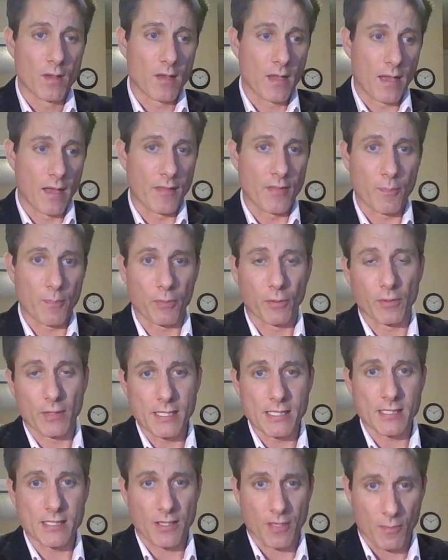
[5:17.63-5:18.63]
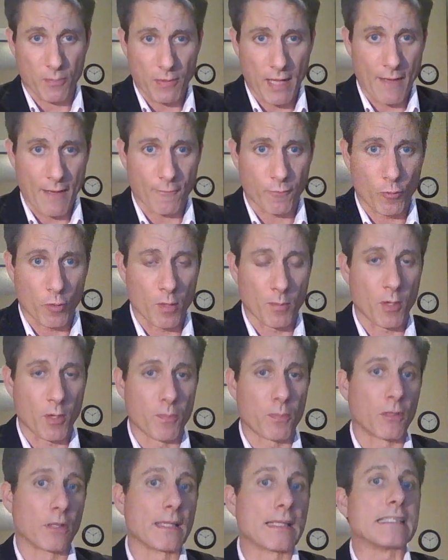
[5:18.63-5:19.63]
And the police on the platform are
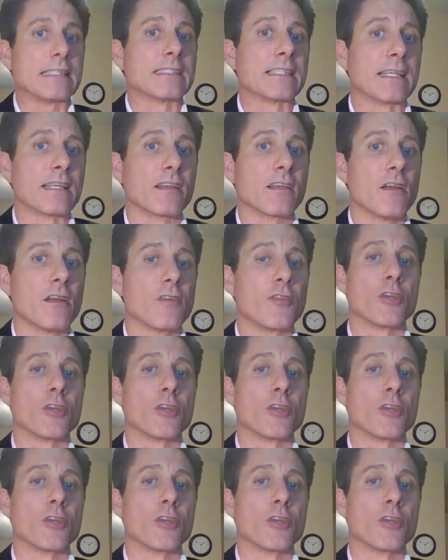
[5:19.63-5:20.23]
policing